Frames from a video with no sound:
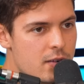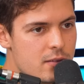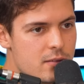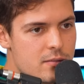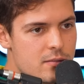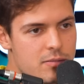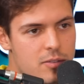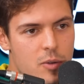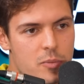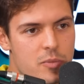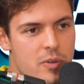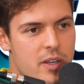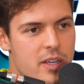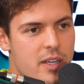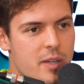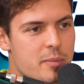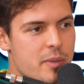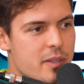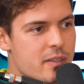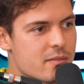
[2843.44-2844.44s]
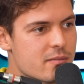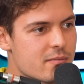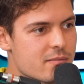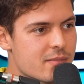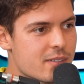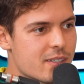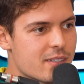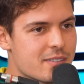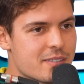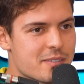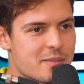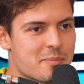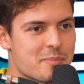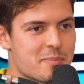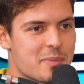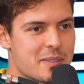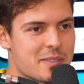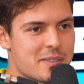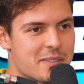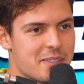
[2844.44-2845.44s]
hopefully I can beat this.
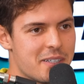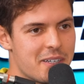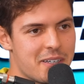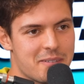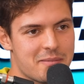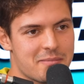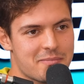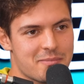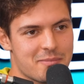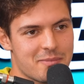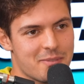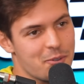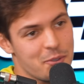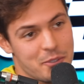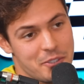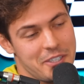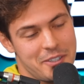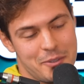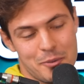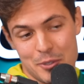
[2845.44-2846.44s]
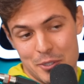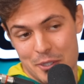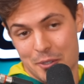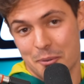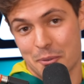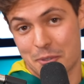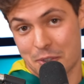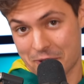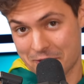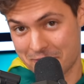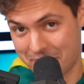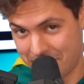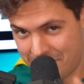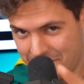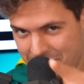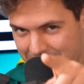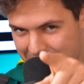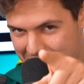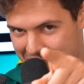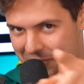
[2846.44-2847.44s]
But yeah, we'll see. We'll see. We'll see. Do you All
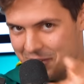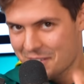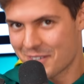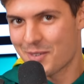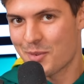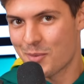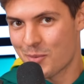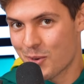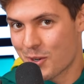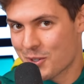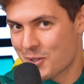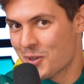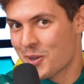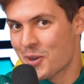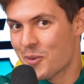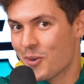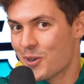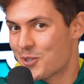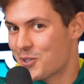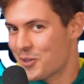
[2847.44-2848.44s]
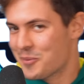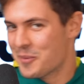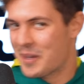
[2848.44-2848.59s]
know right. what? As long as you watch, watch on